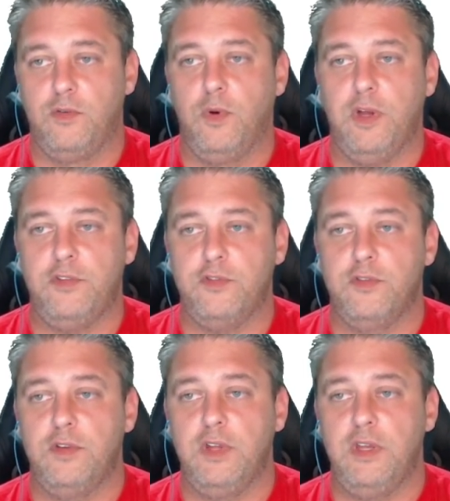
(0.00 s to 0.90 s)
Twitch
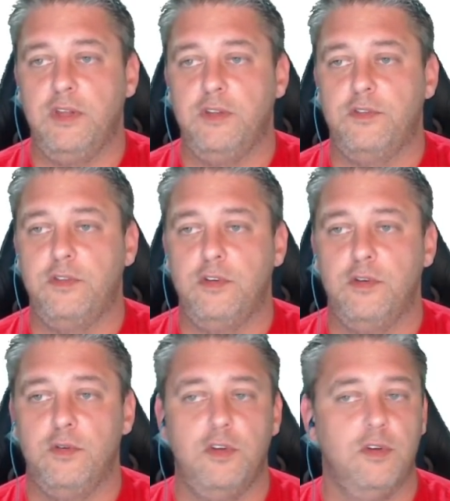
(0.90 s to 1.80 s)
needs
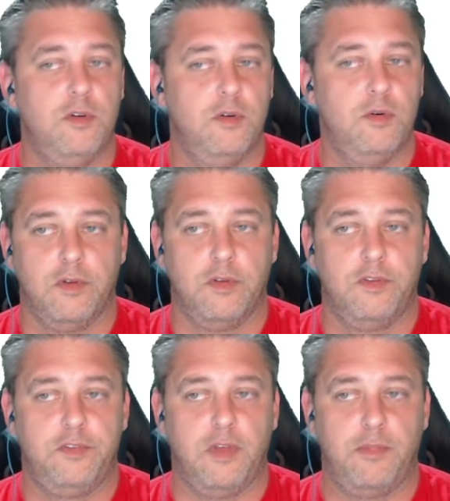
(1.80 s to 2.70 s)
to do
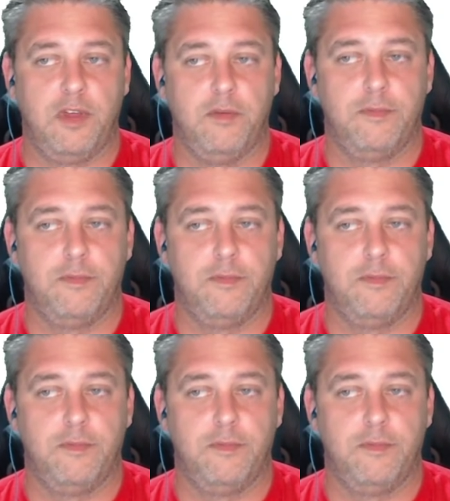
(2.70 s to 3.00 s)
something.